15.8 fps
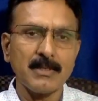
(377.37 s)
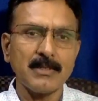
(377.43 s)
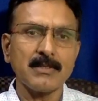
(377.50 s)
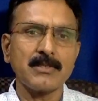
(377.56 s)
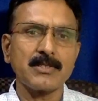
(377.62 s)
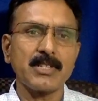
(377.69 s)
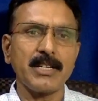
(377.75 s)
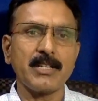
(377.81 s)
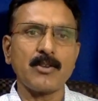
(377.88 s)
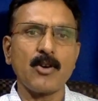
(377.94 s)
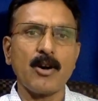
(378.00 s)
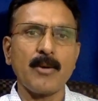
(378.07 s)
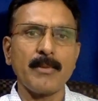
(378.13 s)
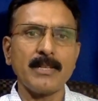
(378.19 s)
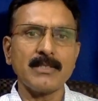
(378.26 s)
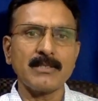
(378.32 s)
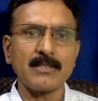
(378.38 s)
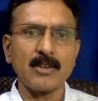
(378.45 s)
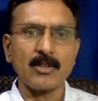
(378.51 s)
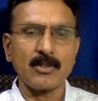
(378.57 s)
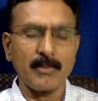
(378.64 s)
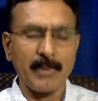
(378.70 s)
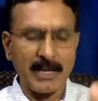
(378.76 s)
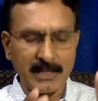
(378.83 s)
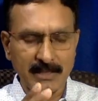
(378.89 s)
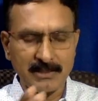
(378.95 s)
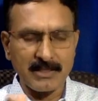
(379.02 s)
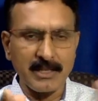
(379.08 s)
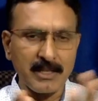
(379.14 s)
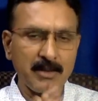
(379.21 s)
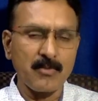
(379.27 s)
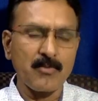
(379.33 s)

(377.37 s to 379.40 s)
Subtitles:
state governments or by the stating